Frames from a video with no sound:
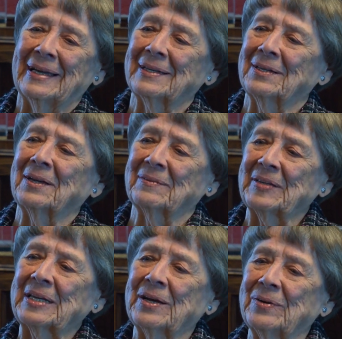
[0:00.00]
And a lot
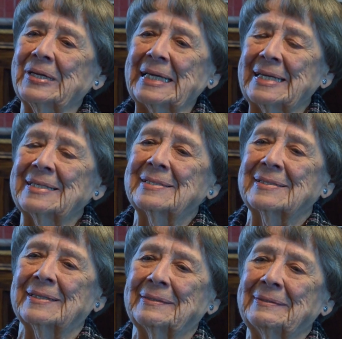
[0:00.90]
of decoding
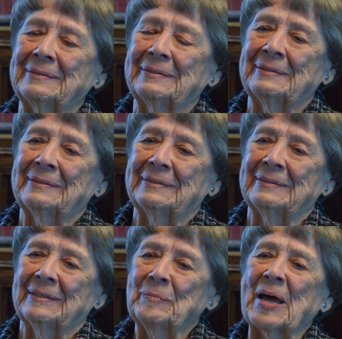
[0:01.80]
is uh,
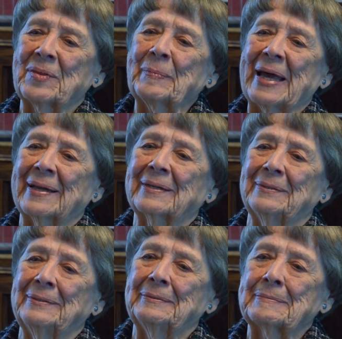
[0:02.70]

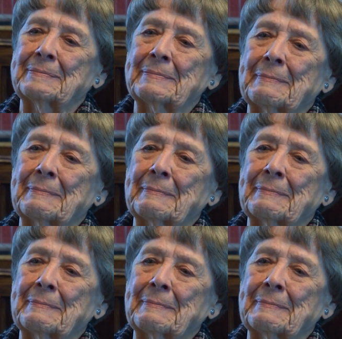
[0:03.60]
mathematical.